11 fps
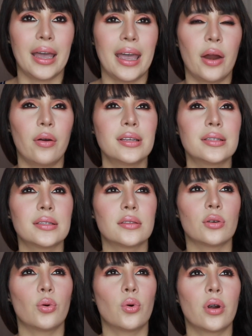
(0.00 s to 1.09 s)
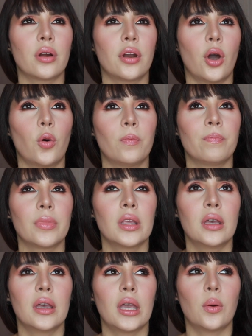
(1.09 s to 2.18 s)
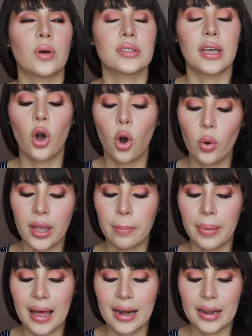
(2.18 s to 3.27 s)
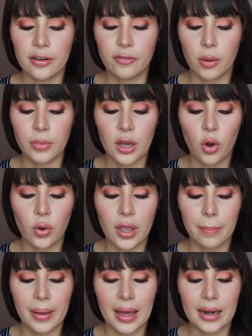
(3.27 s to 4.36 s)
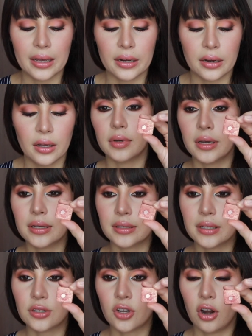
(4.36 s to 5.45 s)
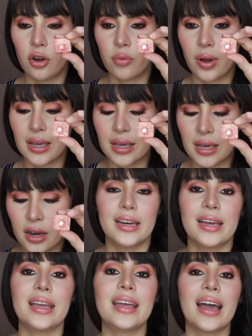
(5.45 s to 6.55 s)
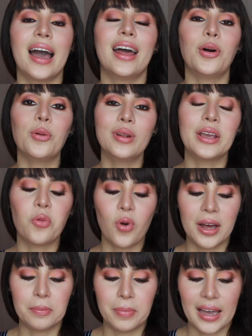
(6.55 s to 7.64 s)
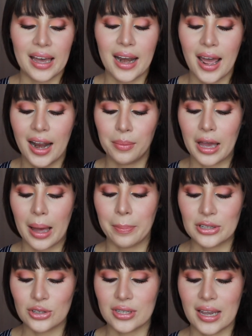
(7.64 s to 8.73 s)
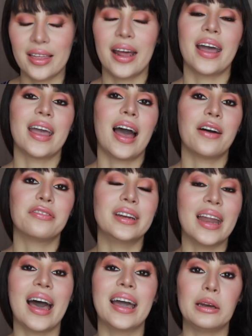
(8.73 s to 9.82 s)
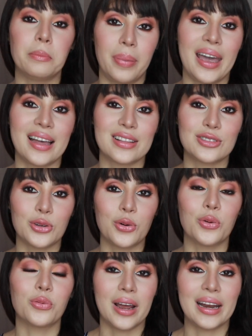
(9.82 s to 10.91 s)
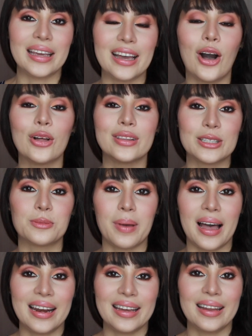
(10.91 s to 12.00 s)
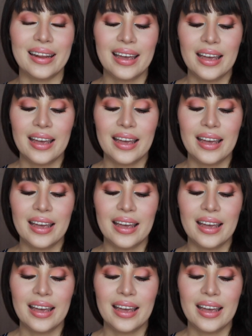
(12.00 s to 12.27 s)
Aries, or no. It was the Hoya palette. From the Hoya palette is this color right here. It had only one pan, and I'm happy to say that I have nine pans already on this palette,